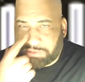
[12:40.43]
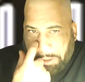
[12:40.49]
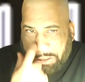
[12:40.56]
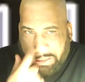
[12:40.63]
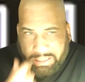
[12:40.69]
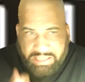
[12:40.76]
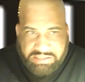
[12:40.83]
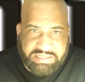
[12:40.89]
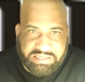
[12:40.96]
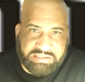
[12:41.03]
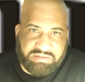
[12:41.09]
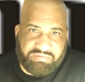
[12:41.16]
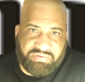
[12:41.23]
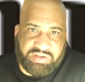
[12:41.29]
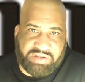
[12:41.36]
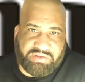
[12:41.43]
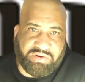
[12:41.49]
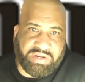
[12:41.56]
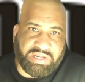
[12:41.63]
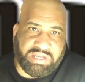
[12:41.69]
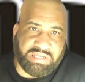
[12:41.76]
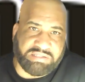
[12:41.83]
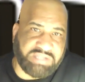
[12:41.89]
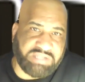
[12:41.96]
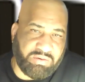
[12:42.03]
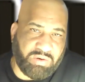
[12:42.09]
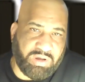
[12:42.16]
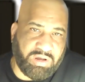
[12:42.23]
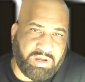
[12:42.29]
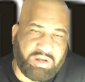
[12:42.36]
Kings got the victory against
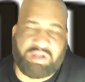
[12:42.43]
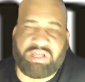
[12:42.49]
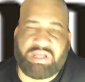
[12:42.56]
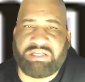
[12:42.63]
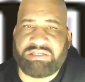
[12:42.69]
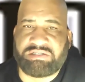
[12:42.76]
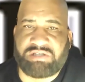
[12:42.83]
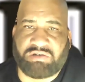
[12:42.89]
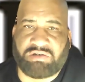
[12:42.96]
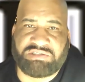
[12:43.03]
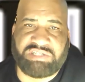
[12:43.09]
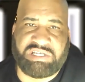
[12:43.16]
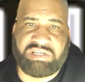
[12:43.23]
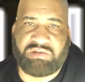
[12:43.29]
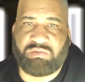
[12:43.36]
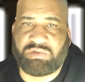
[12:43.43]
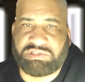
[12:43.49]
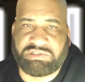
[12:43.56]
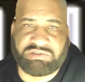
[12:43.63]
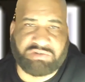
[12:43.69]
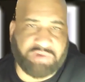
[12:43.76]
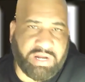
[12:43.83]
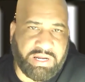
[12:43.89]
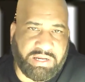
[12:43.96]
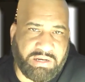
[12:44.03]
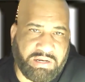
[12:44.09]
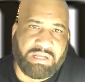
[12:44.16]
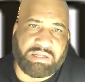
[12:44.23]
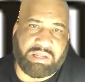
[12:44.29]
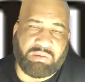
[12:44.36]
an East Coast team, which is great.
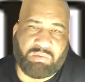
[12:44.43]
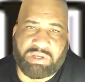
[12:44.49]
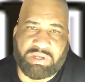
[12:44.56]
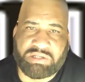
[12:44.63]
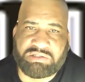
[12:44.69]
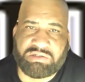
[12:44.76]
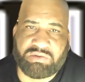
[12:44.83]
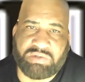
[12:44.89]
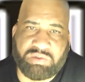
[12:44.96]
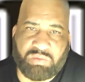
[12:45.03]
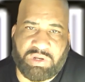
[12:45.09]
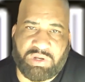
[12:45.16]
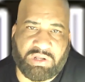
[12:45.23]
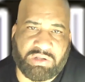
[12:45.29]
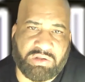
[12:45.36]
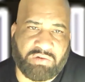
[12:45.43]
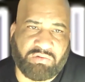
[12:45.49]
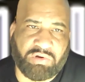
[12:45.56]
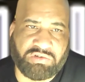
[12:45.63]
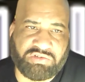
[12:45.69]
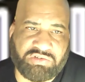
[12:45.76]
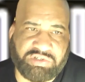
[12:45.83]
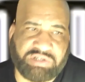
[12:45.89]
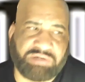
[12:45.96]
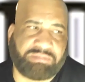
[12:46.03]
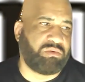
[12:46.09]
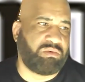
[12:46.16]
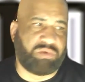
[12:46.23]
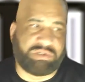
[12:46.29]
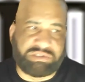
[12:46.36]
They went 2-1 on the road trip,
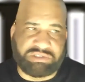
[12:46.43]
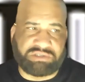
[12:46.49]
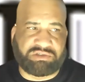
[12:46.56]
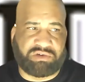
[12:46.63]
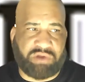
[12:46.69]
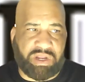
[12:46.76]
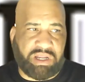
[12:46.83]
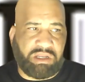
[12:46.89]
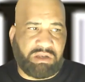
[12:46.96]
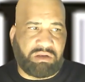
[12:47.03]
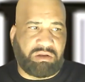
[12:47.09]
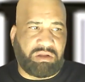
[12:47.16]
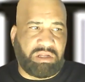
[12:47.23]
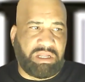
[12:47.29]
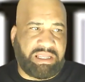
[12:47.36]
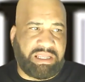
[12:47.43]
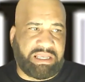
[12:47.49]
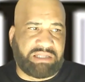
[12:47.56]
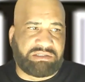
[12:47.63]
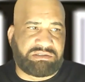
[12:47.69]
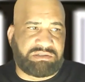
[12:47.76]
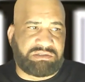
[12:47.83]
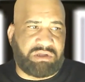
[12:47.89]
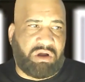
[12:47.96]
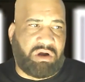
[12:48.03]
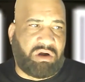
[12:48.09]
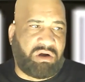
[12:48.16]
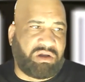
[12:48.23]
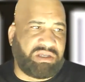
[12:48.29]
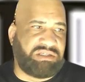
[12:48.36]
which is great against
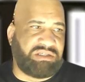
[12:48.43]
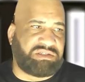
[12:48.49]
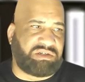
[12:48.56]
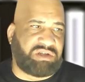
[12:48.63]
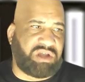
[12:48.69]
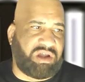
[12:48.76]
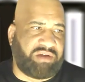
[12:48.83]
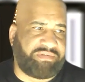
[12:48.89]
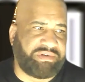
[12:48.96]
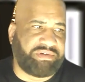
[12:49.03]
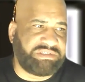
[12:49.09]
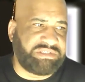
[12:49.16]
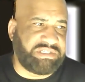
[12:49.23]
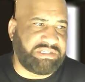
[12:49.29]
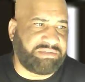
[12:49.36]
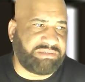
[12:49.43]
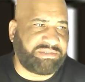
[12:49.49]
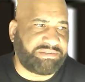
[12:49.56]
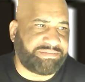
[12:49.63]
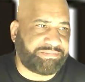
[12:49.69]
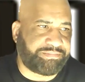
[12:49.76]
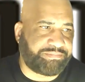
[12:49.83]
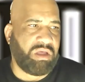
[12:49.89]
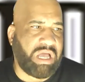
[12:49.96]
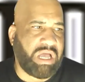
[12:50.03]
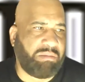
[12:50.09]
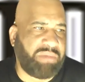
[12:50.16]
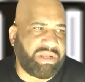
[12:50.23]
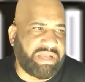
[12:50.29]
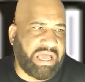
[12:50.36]
all Eastern Conference teams.
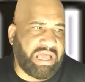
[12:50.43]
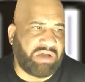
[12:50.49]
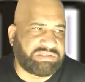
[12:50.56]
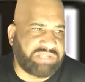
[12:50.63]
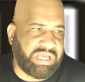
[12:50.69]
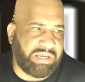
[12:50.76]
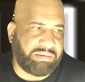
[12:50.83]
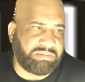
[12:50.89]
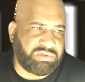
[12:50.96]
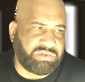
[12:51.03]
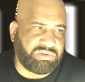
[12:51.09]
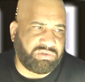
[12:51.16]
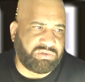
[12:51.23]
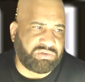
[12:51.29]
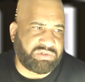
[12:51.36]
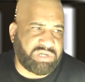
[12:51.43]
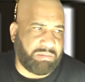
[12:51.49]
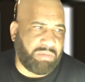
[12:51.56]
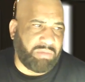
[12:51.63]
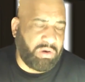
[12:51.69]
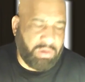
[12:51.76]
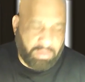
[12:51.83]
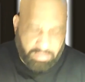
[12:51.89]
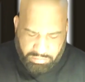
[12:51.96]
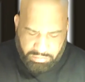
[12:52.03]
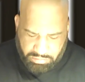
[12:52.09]
But now it's time to come home.